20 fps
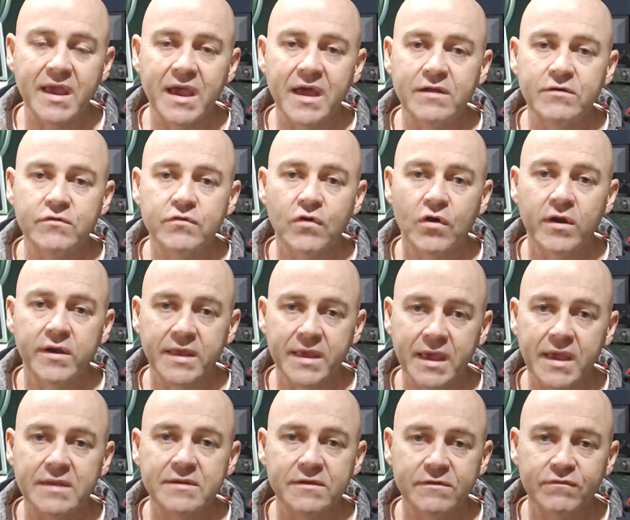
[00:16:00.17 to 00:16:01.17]
out and trying to
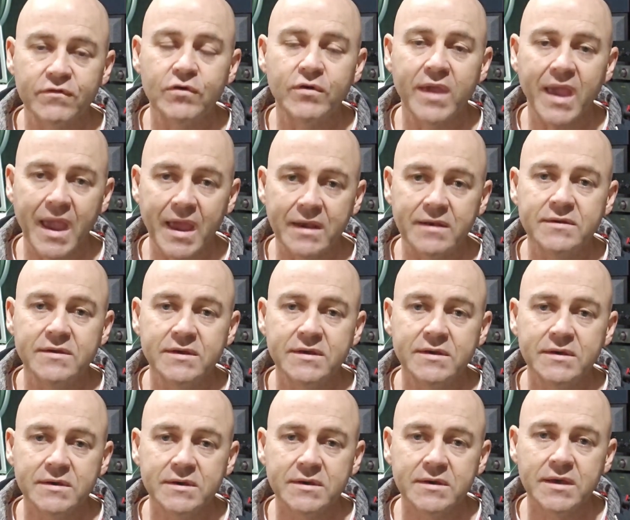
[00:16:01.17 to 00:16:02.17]
get if you can.
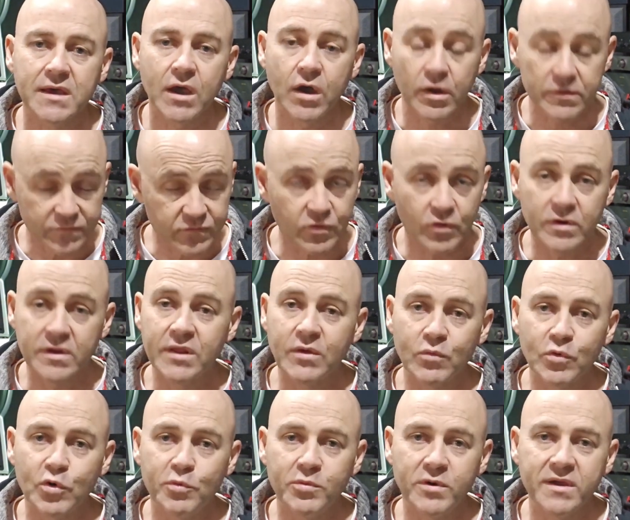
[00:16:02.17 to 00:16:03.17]
I certainly
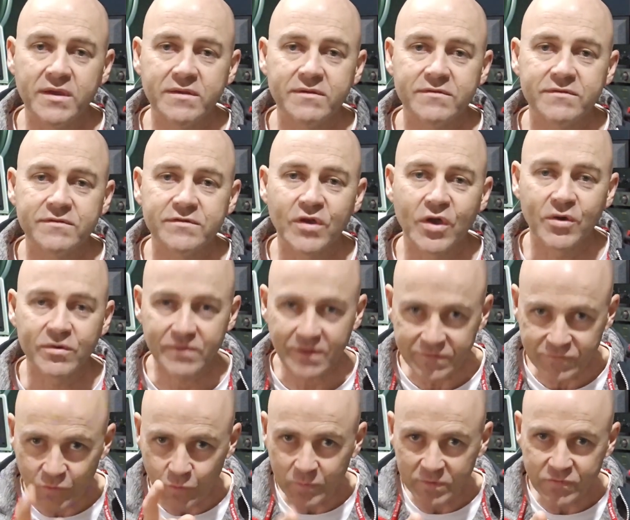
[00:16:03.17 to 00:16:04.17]
will be. So
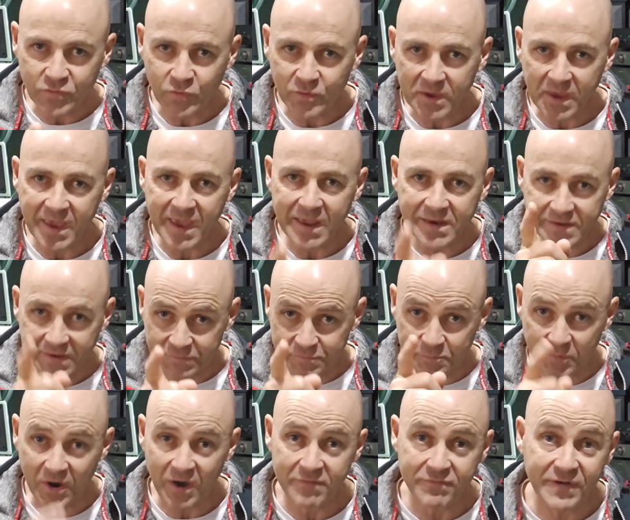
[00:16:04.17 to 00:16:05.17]
until we talk again, it's
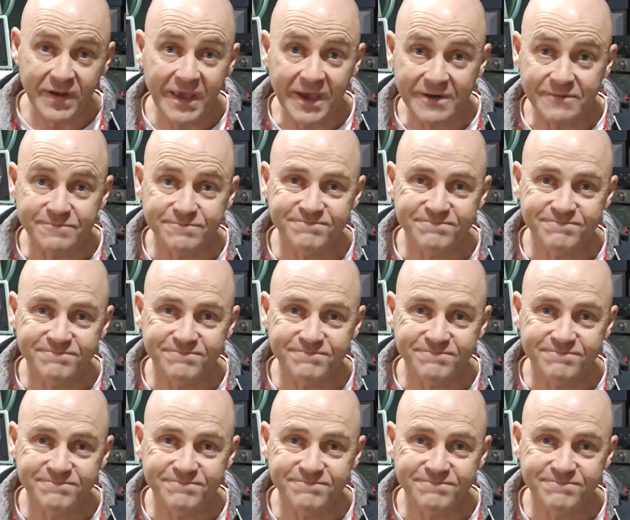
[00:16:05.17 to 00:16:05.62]
bye for now.